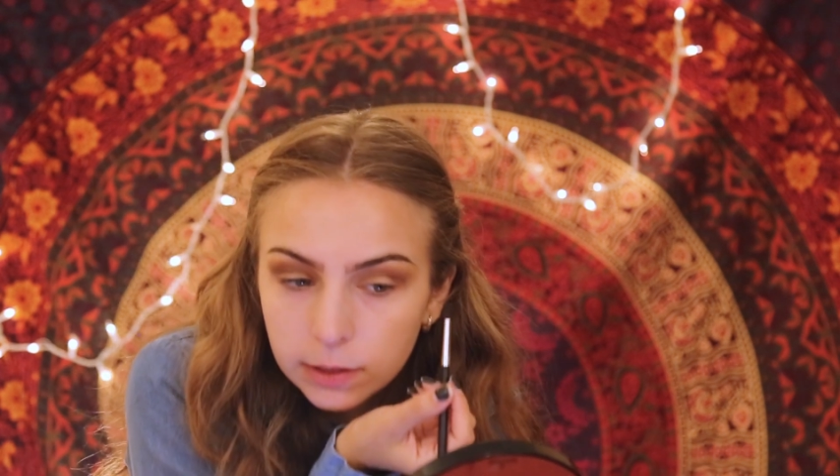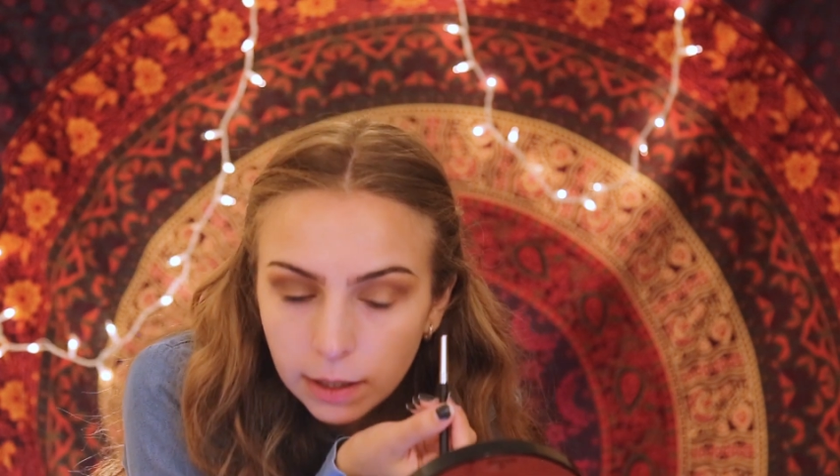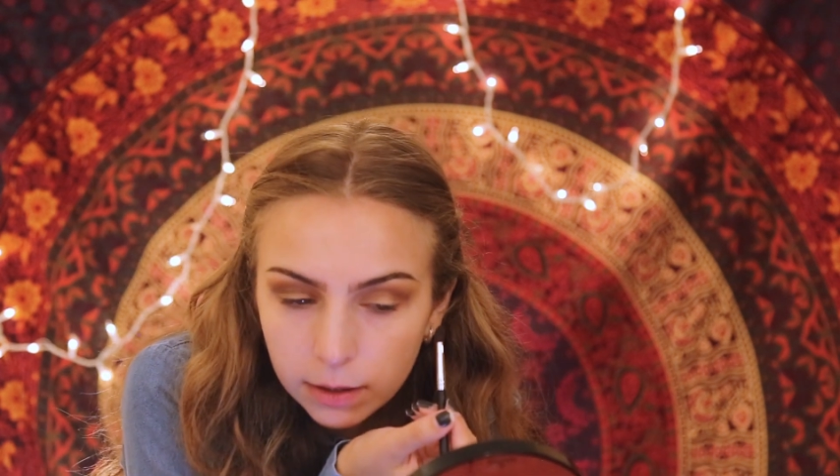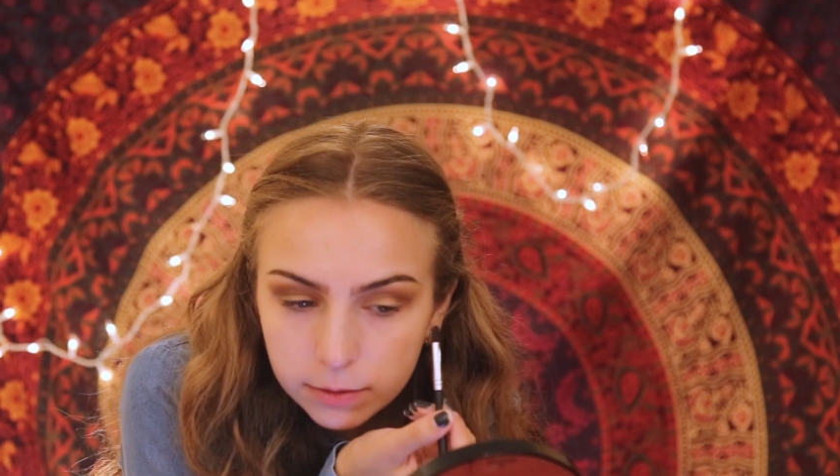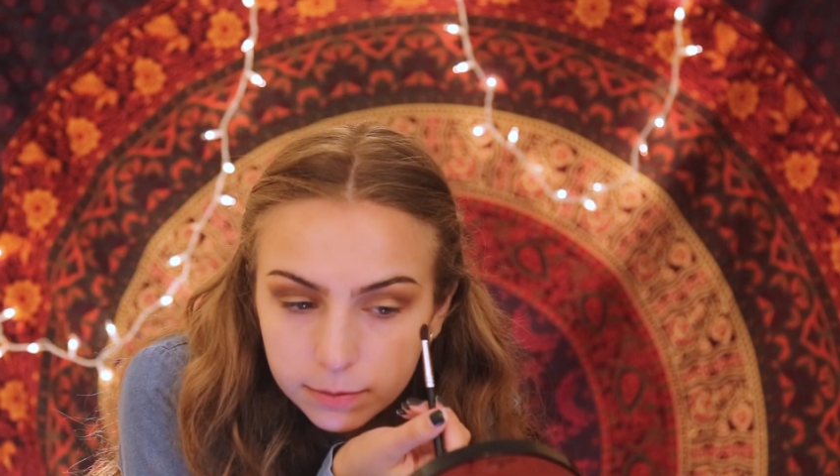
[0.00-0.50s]

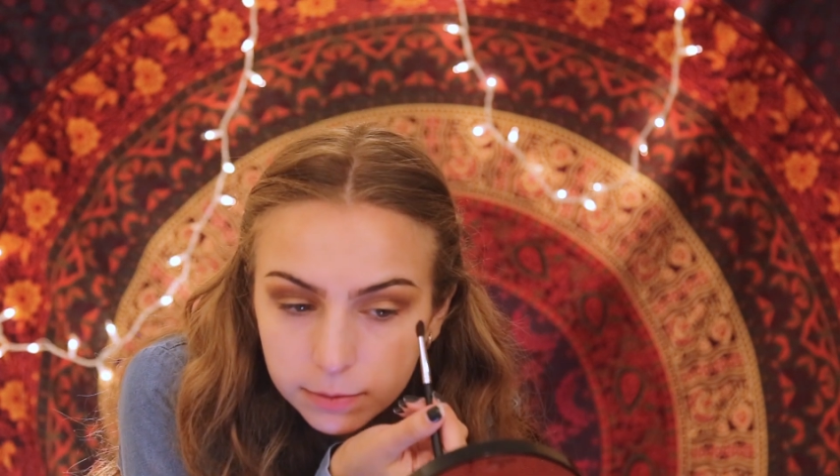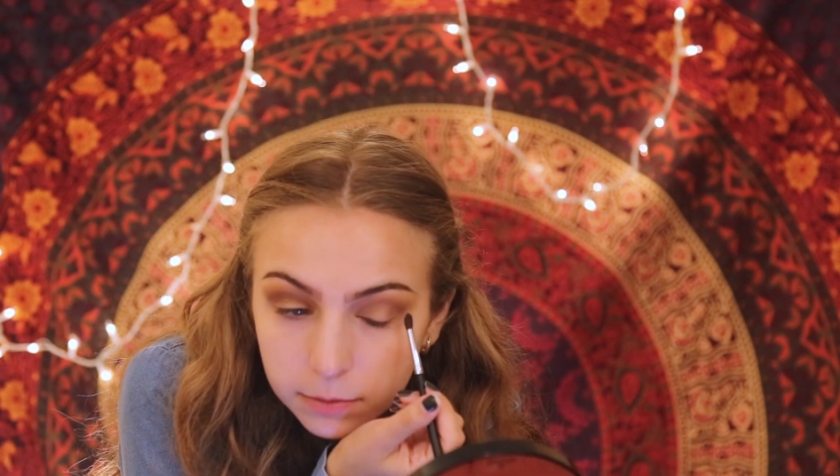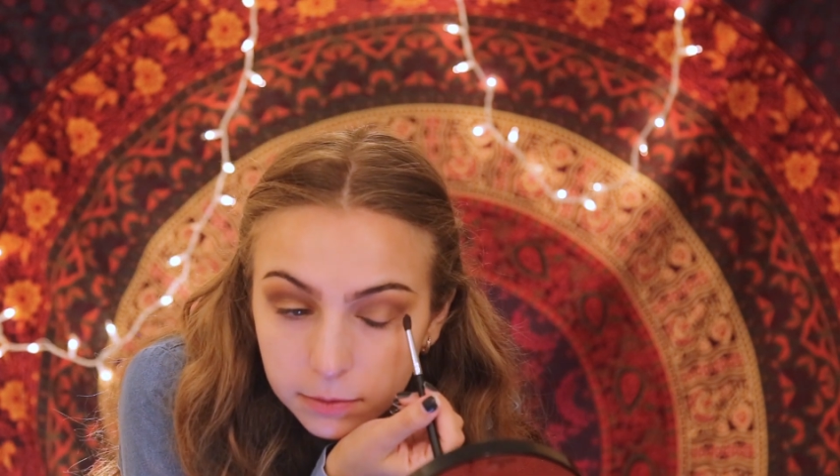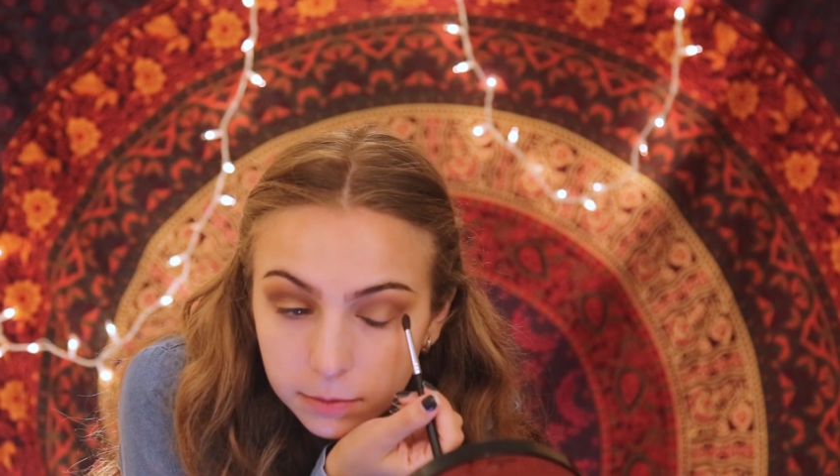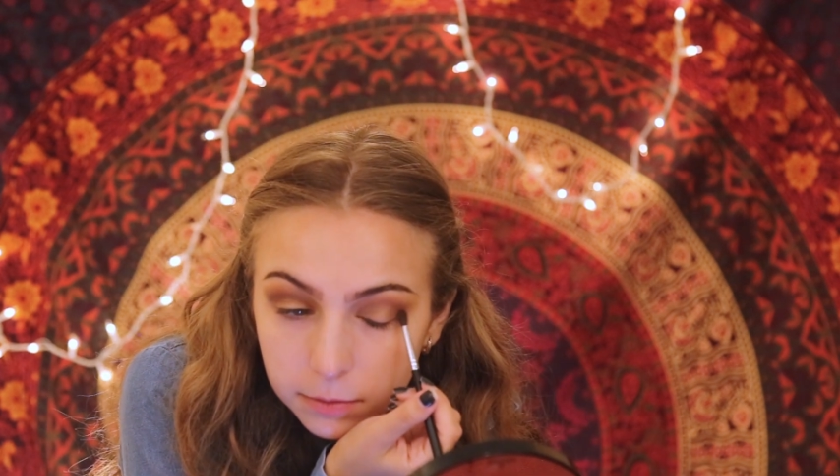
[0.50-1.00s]
So,
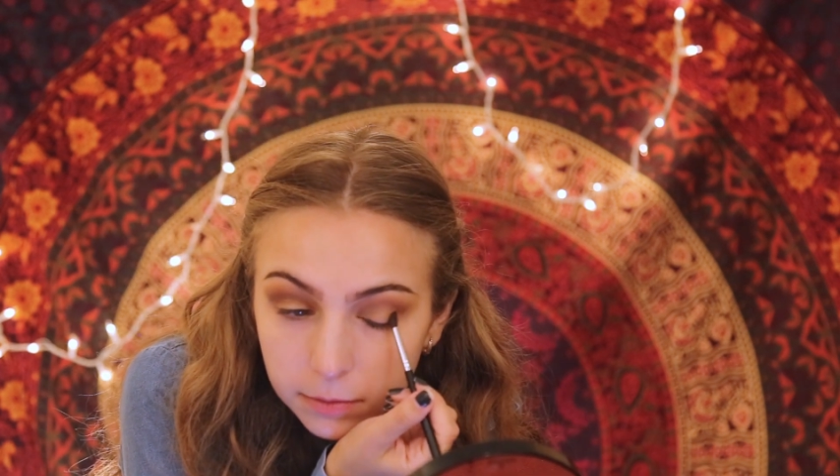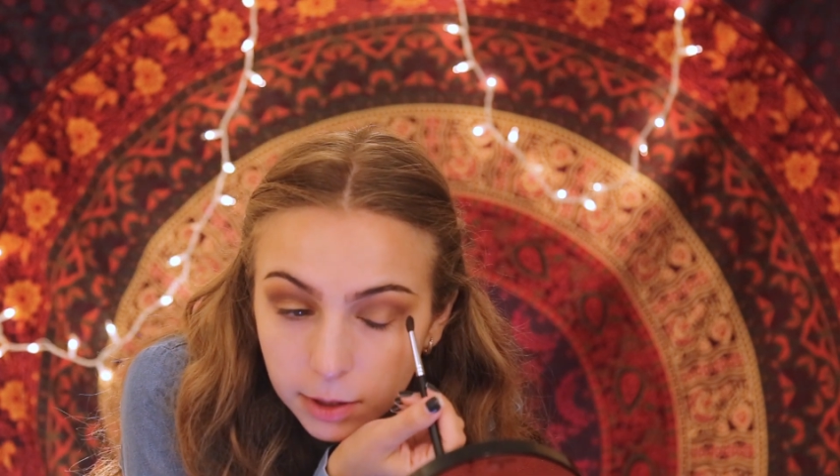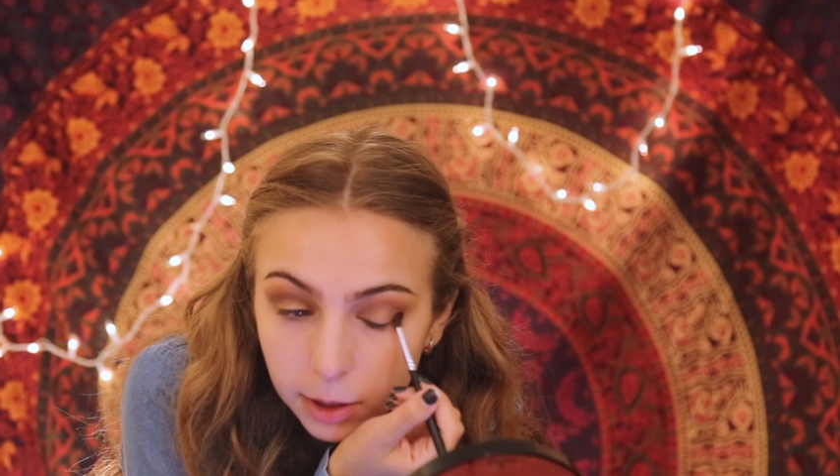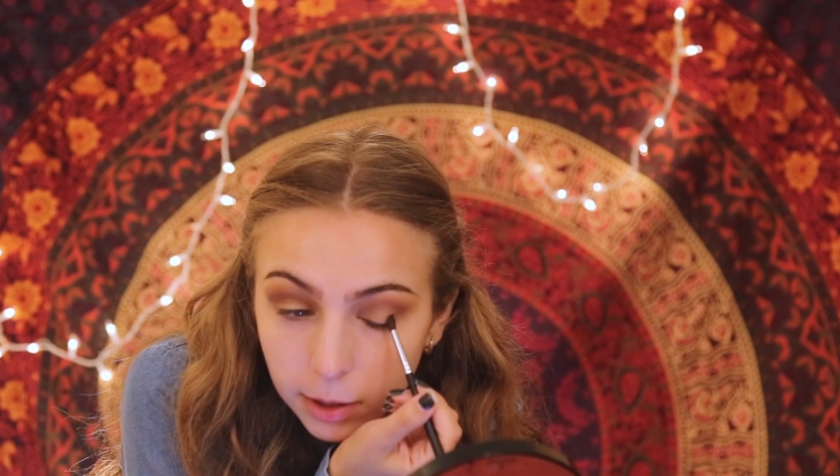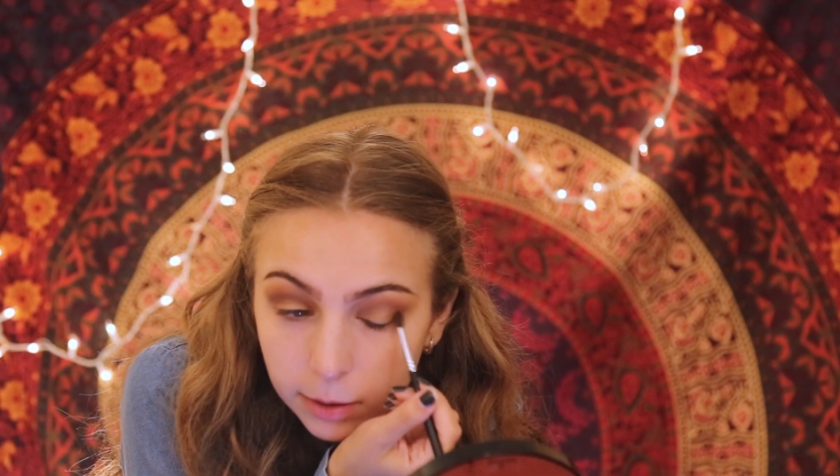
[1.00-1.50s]
I don't